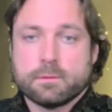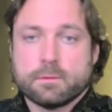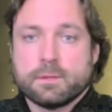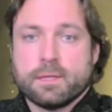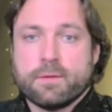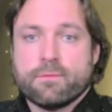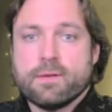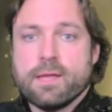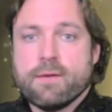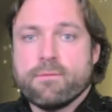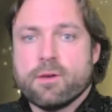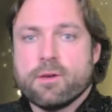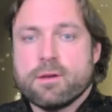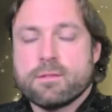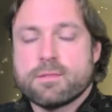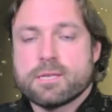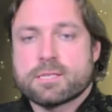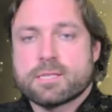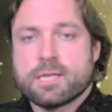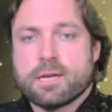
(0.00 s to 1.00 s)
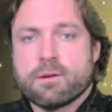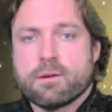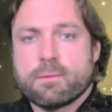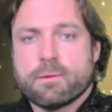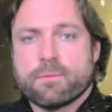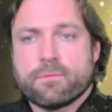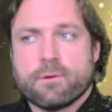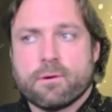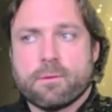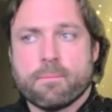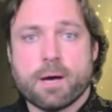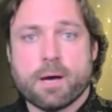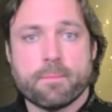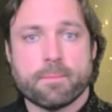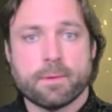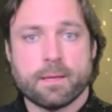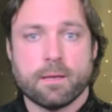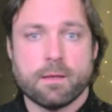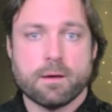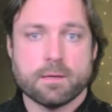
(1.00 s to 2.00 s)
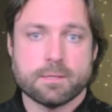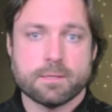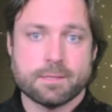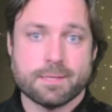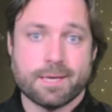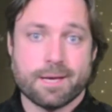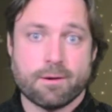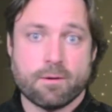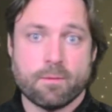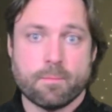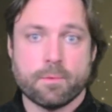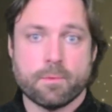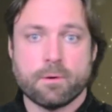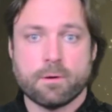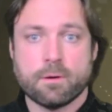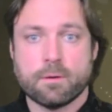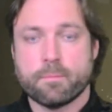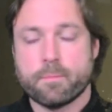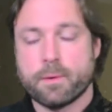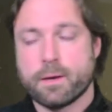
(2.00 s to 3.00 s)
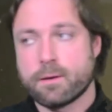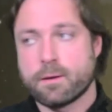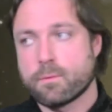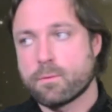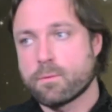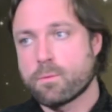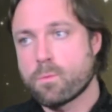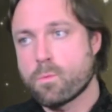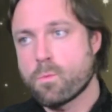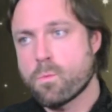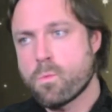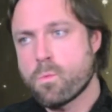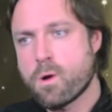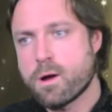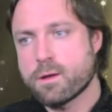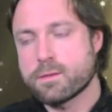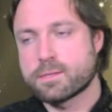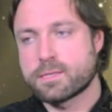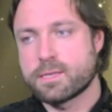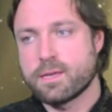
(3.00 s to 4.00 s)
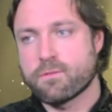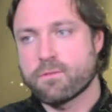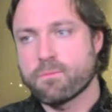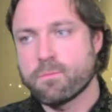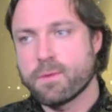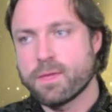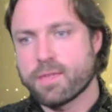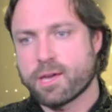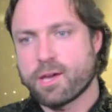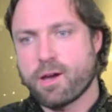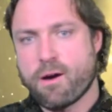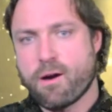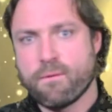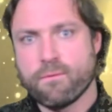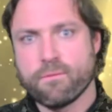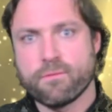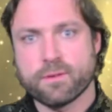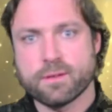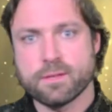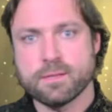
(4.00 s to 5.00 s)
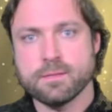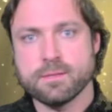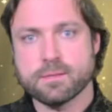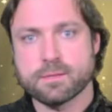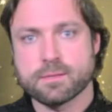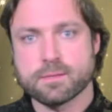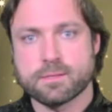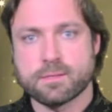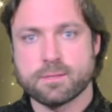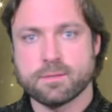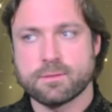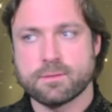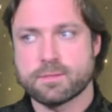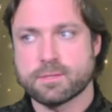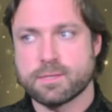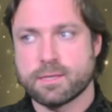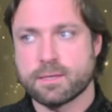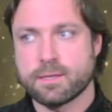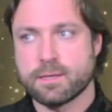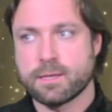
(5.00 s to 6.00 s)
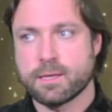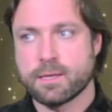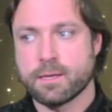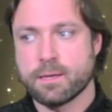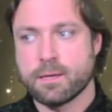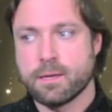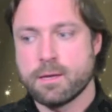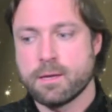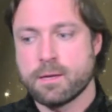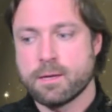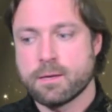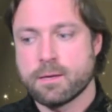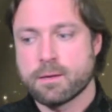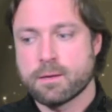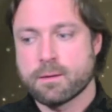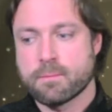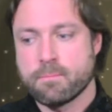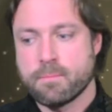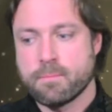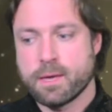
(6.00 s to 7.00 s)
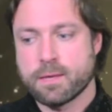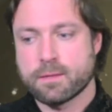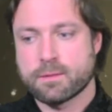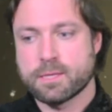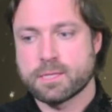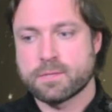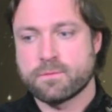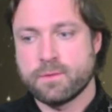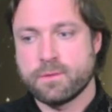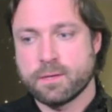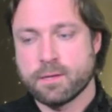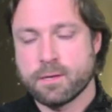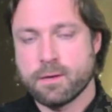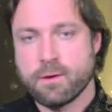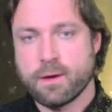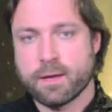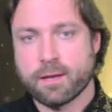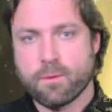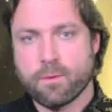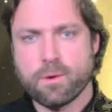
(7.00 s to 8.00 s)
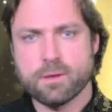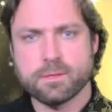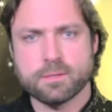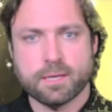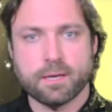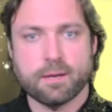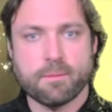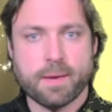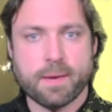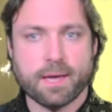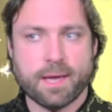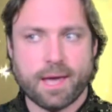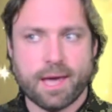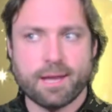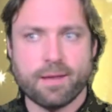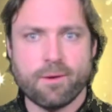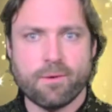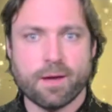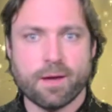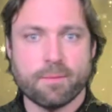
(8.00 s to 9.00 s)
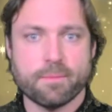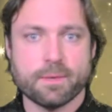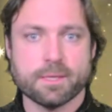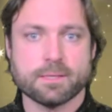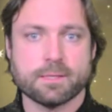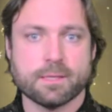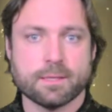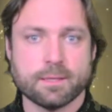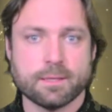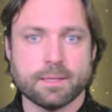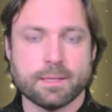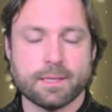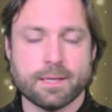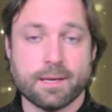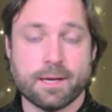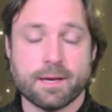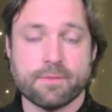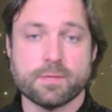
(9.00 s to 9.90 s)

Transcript: If you've never heard this theory before, it might be a lot to take on board, but what's given me the confidence to suddenly make this video, and I wasn't going to make it anyway, but suddenly I